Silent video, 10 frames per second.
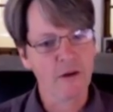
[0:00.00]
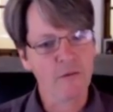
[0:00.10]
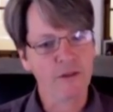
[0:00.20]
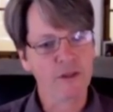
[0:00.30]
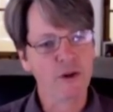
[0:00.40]

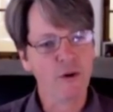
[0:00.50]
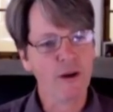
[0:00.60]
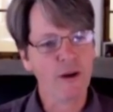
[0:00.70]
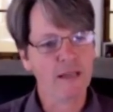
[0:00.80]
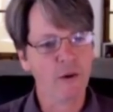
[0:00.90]
So the
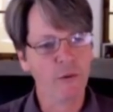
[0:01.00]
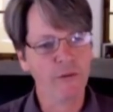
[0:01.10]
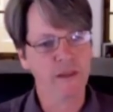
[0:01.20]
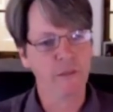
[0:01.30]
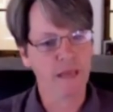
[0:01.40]
story I
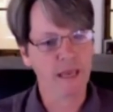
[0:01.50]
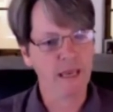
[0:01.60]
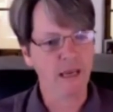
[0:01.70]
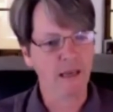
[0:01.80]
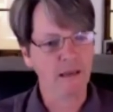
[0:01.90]
told at the
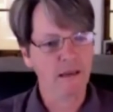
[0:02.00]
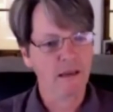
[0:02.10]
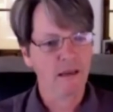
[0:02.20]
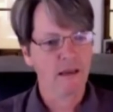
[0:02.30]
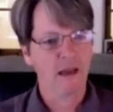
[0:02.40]
beginning
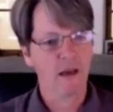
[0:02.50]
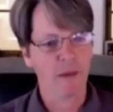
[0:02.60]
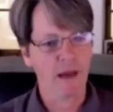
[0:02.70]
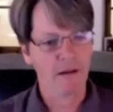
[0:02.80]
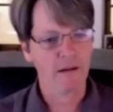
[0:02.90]

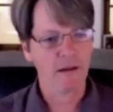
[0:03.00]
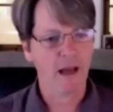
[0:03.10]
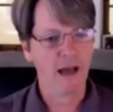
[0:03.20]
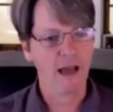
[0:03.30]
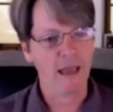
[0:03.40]

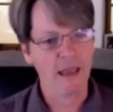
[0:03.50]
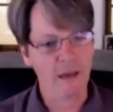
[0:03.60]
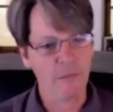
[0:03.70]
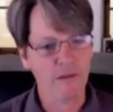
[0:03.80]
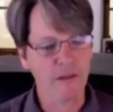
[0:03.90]
about I
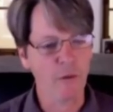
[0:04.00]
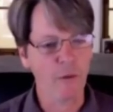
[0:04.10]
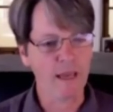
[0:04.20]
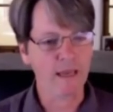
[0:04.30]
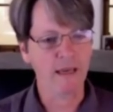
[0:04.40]
am and the
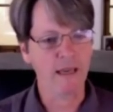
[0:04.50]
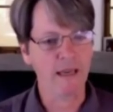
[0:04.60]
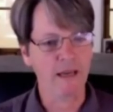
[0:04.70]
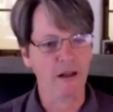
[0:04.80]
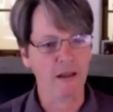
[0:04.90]

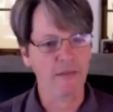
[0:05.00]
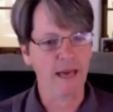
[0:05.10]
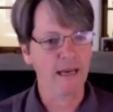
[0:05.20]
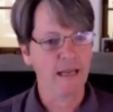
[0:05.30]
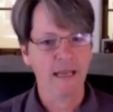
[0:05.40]
awakening and all of
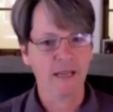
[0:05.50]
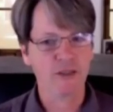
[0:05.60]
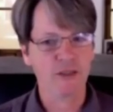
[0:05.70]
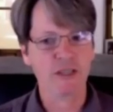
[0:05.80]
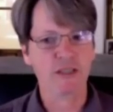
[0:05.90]
that,
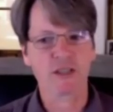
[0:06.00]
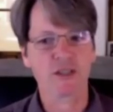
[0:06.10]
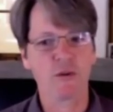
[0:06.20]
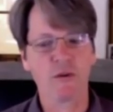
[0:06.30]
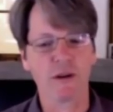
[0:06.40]
it's just a
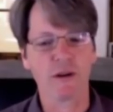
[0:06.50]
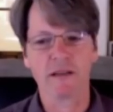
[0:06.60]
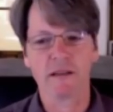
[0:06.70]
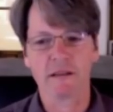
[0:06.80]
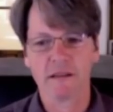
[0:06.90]

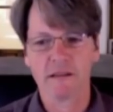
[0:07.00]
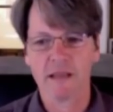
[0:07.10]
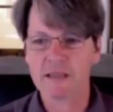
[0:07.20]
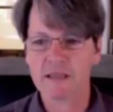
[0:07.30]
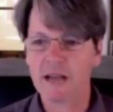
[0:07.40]
story.
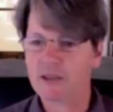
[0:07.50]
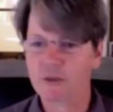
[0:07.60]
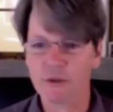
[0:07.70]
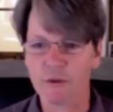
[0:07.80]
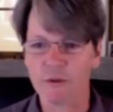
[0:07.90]
It's
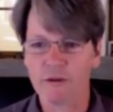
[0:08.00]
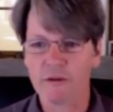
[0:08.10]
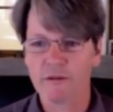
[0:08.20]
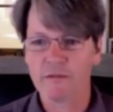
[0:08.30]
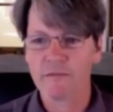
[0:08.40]
not true.
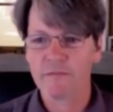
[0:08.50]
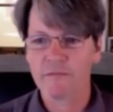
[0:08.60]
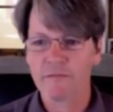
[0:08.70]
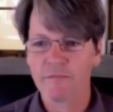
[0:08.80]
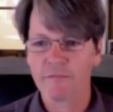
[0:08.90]

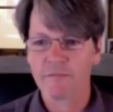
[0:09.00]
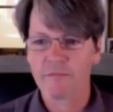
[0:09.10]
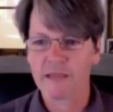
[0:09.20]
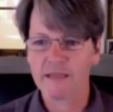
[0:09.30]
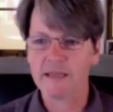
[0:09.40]

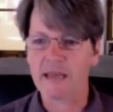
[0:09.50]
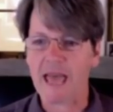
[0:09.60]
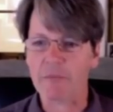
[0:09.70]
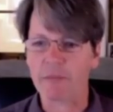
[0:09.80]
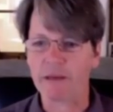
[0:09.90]
It
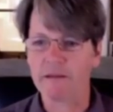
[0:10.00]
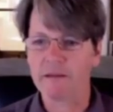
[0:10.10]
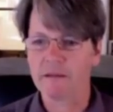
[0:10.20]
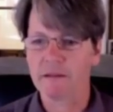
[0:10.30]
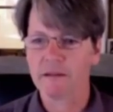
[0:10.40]
didn't
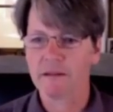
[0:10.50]
happen.